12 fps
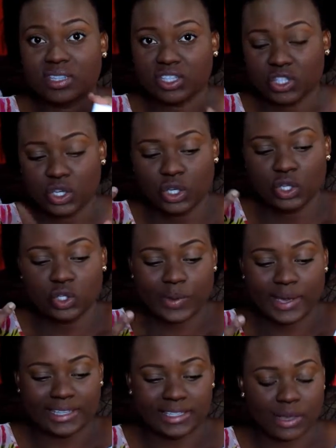it
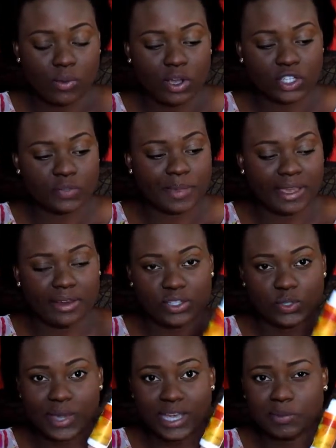twice i washed my hair
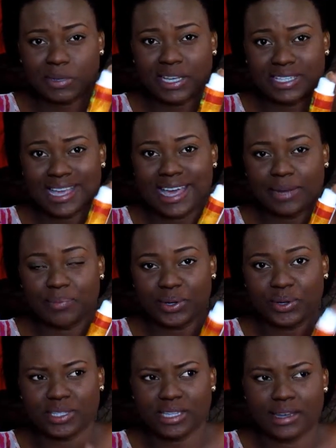twice because i had
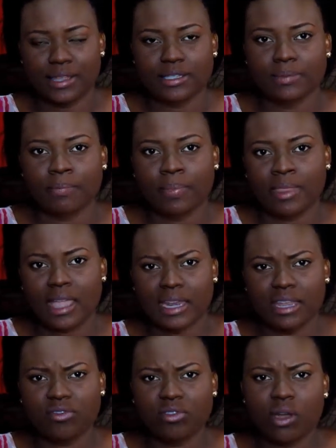products in it and
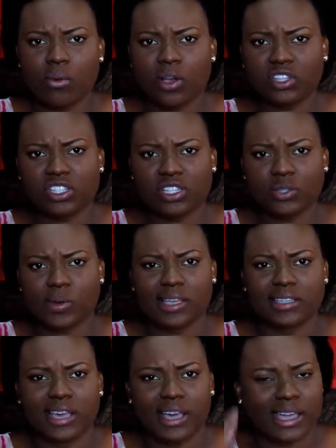even though i washed it
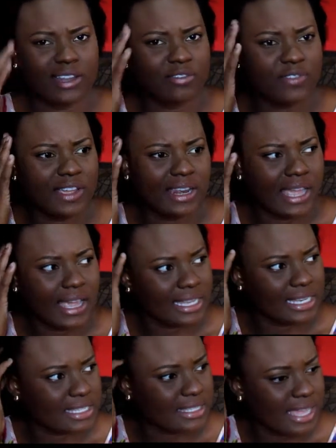twice i kind of felt like
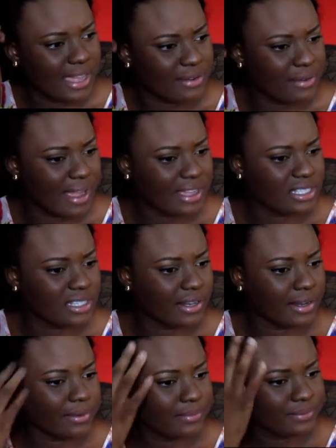the side right
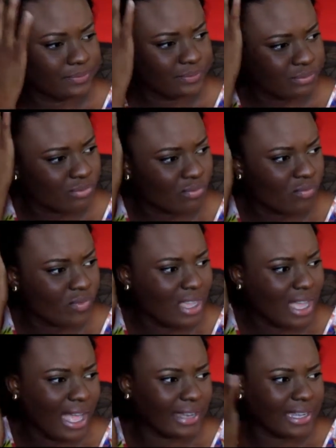here
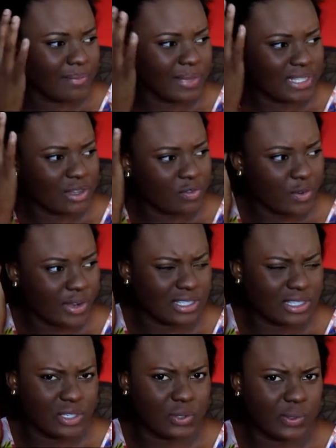had a bit of
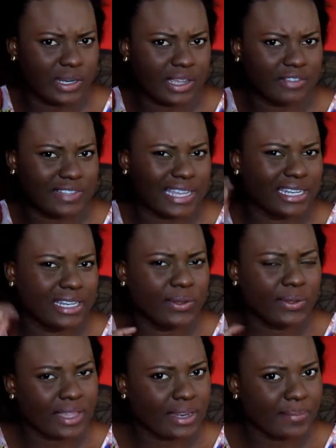residue left i didn't
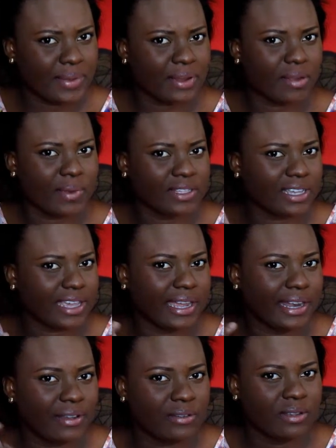look in the mirror but it
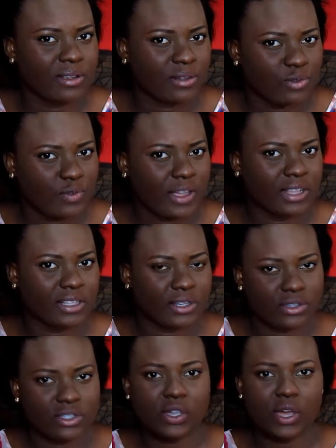kind of fell you
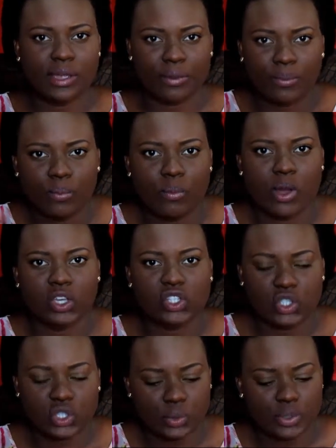know so i washed
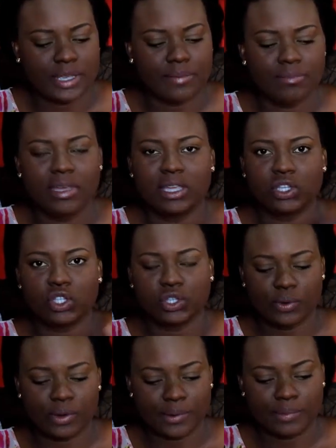it out and made
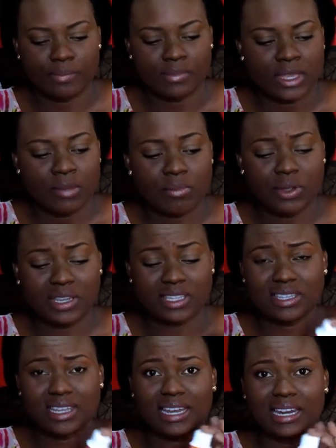sure but this
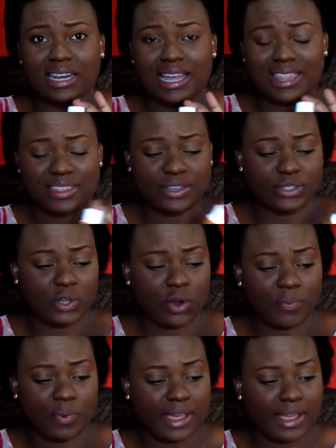thing lathers
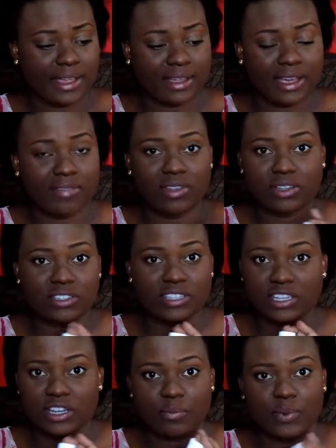up like i've not used a
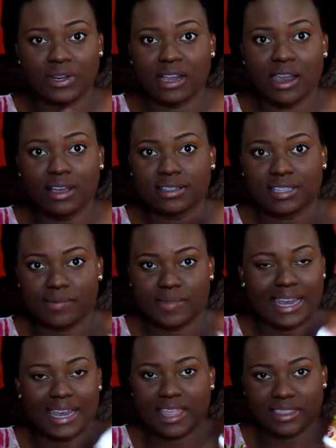shampoo in a long time
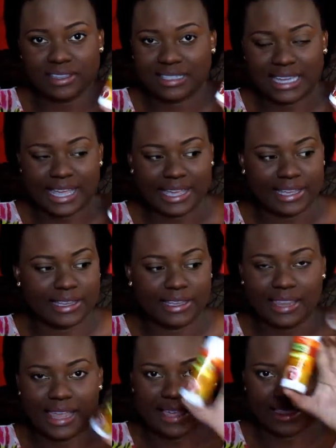that lathers like
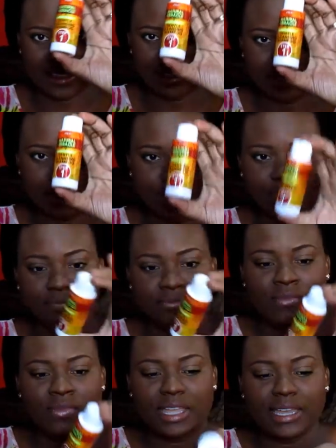like this
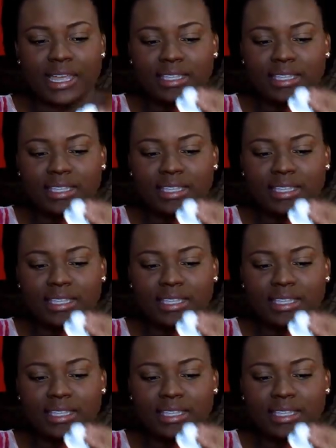and i